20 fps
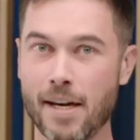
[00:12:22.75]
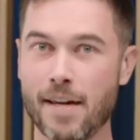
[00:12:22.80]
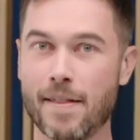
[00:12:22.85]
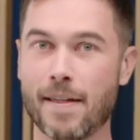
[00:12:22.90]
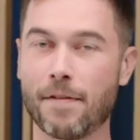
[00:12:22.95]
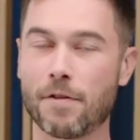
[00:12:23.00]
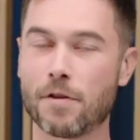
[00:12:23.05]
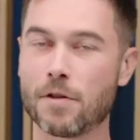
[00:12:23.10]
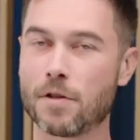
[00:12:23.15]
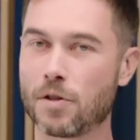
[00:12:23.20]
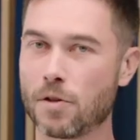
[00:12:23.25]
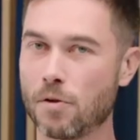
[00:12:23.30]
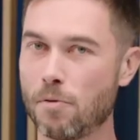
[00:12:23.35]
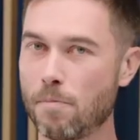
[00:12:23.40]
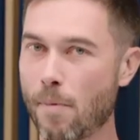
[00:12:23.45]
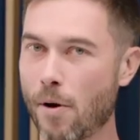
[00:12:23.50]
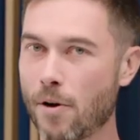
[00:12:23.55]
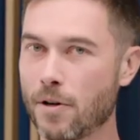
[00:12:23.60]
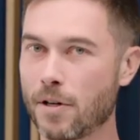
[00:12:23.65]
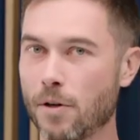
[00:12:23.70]
that the zoom
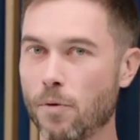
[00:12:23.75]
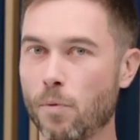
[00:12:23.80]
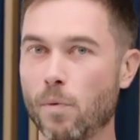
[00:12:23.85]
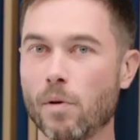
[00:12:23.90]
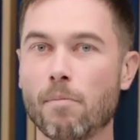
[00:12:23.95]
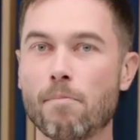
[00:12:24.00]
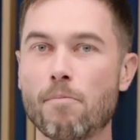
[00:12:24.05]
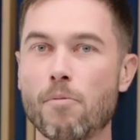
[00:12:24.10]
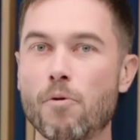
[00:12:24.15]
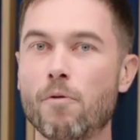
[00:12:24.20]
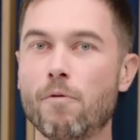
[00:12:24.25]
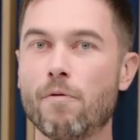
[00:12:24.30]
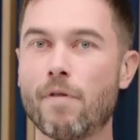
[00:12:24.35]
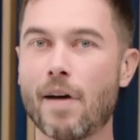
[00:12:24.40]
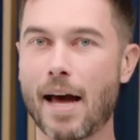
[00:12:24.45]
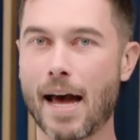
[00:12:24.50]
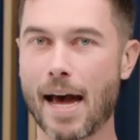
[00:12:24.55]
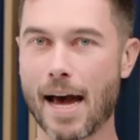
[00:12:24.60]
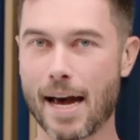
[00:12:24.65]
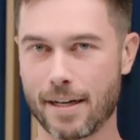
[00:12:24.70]
motor will move
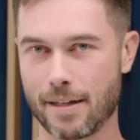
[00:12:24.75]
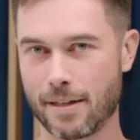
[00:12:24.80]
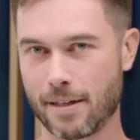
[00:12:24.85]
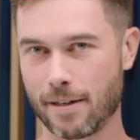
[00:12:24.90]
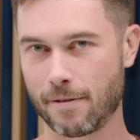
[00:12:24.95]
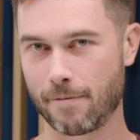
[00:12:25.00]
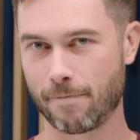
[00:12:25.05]
at.